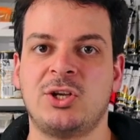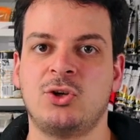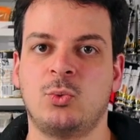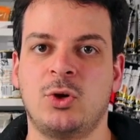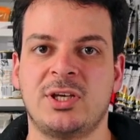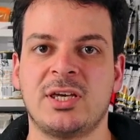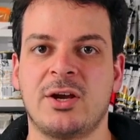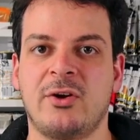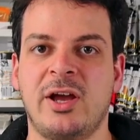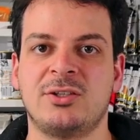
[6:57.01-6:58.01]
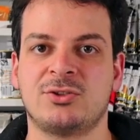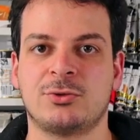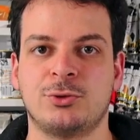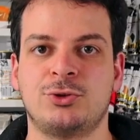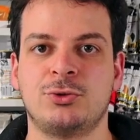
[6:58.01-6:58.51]
in your working area is
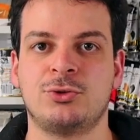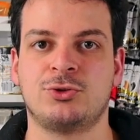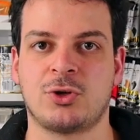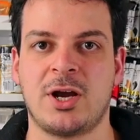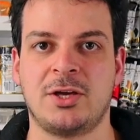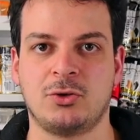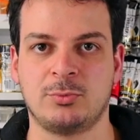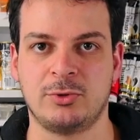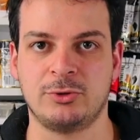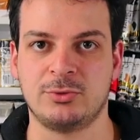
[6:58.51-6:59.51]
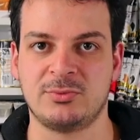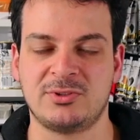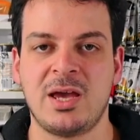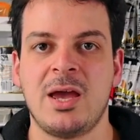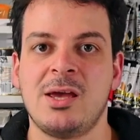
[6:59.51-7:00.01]
crucial to drying your
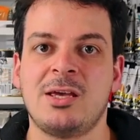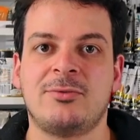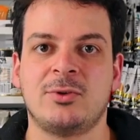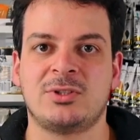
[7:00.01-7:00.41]
blooms. If your